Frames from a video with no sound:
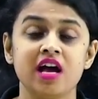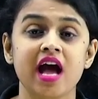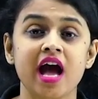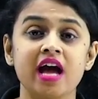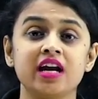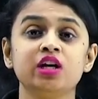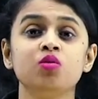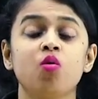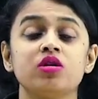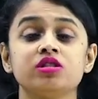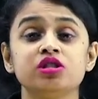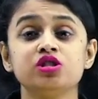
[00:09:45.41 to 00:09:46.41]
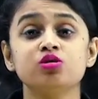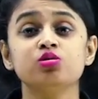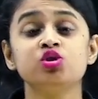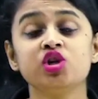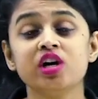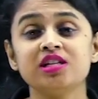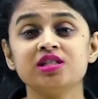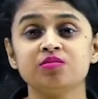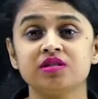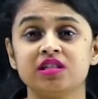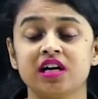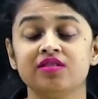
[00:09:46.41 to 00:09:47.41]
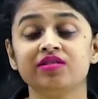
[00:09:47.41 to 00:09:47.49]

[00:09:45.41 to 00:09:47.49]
and he wanted to change himself,